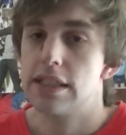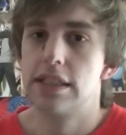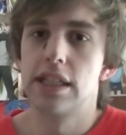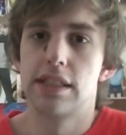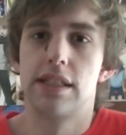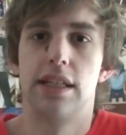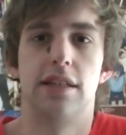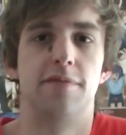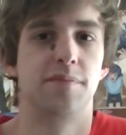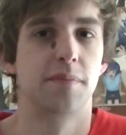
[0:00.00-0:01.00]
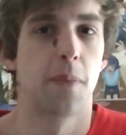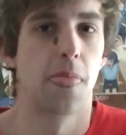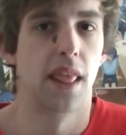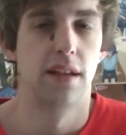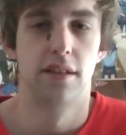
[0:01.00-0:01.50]
Just a
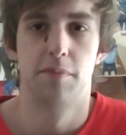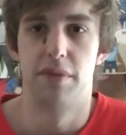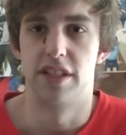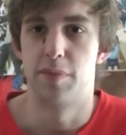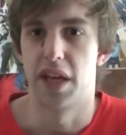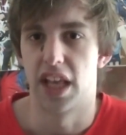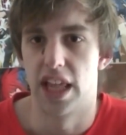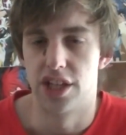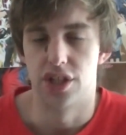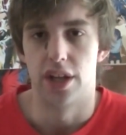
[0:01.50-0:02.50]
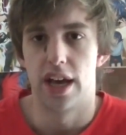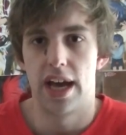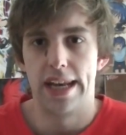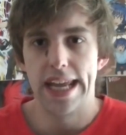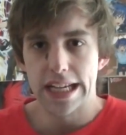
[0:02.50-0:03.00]
bit of speculation.
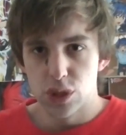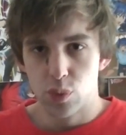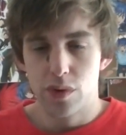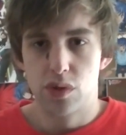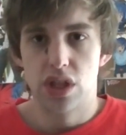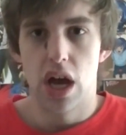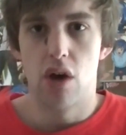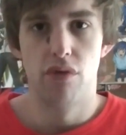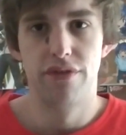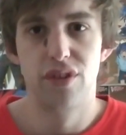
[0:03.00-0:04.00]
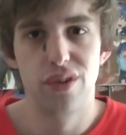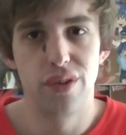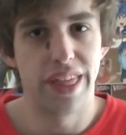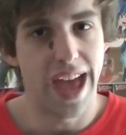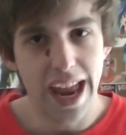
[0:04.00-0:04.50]
Uh, next we shall
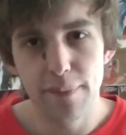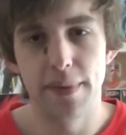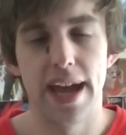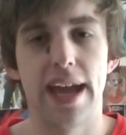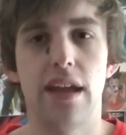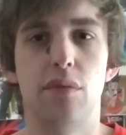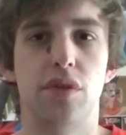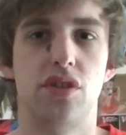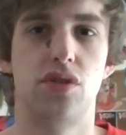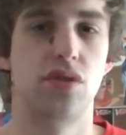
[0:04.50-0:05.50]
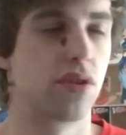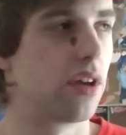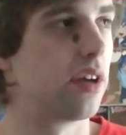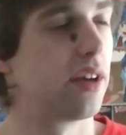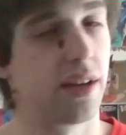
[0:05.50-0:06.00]
review the anime, which,
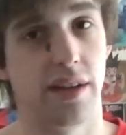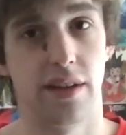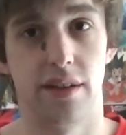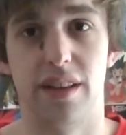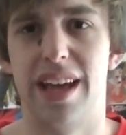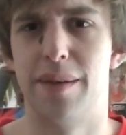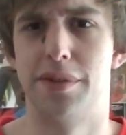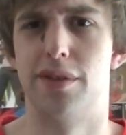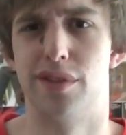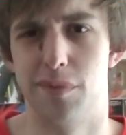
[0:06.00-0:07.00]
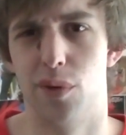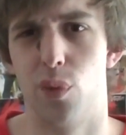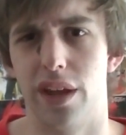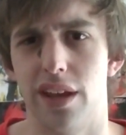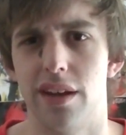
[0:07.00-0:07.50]
well, that episode was a bit
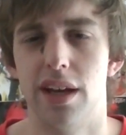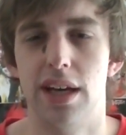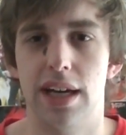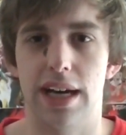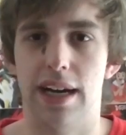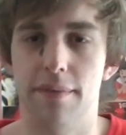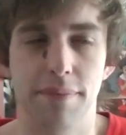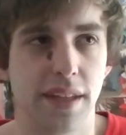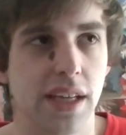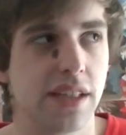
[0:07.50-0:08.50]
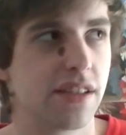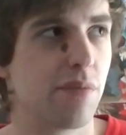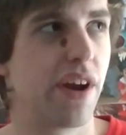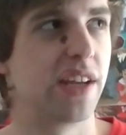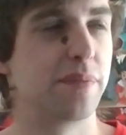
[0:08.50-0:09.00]
weird. Um,
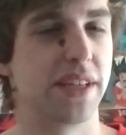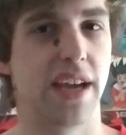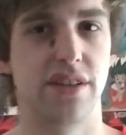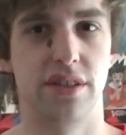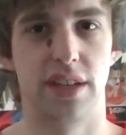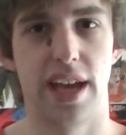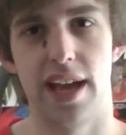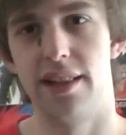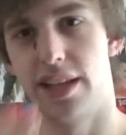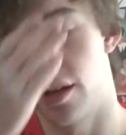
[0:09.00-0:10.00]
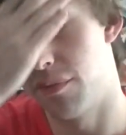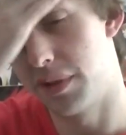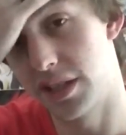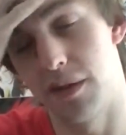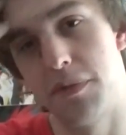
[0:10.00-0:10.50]
some random tangent. Yeah, Leon
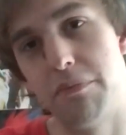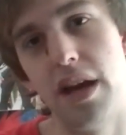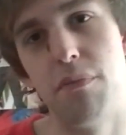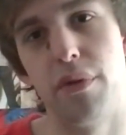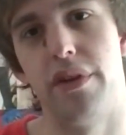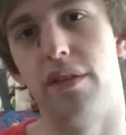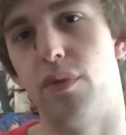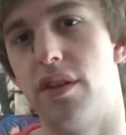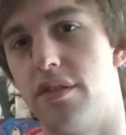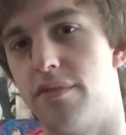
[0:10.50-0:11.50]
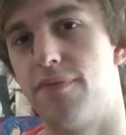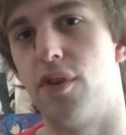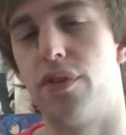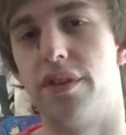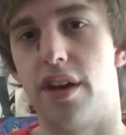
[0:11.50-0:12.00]
picked up the paper and he went and
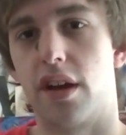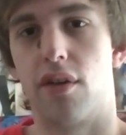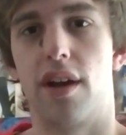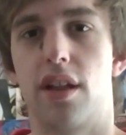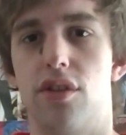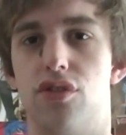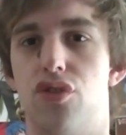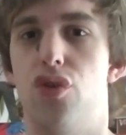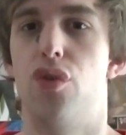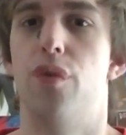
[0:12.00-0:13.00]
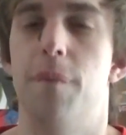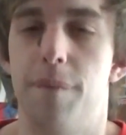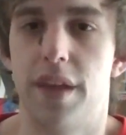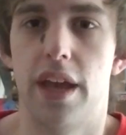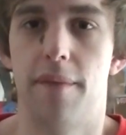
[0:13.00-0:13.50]
fought the Dark Irregulars dude.
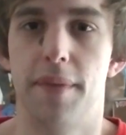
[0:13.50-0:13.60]
Yeah.